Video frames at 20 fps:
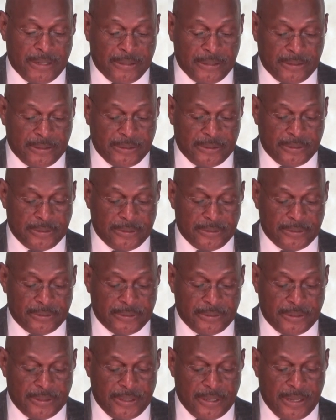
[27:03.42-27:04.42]
it.
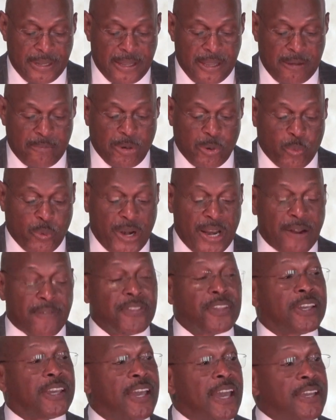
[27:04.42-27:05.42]
But
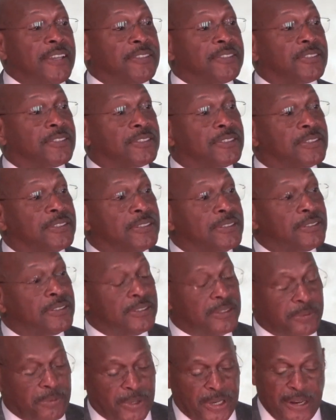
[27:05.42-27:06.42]
whatever the
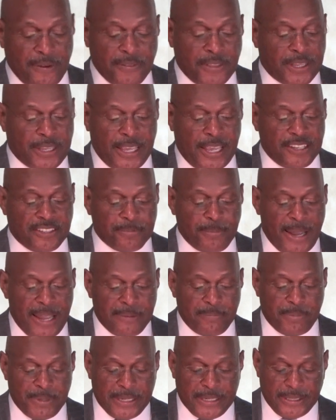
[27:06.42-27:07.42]
case
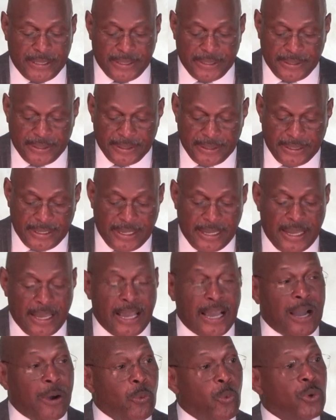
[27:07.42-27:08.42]
might be,
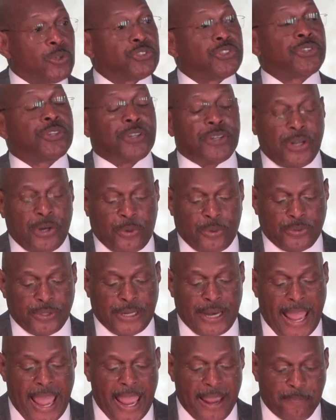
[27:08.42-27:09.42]
I want you to know
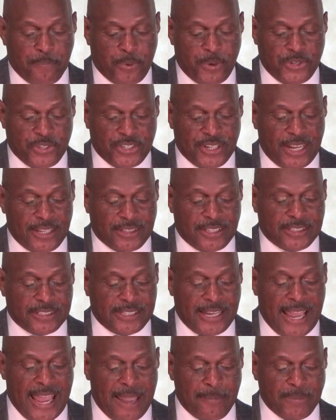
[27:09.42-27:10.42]
that I appreciate
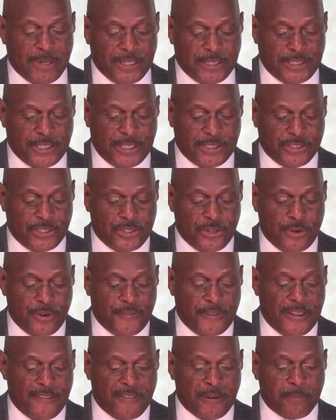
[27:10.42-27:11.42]
the time and attention you
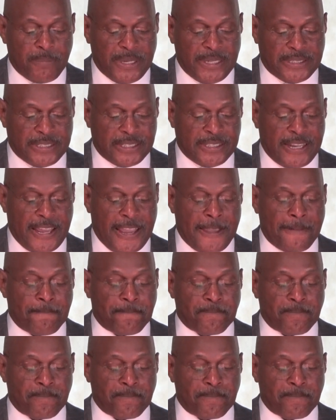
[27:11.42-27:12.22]
have given me today.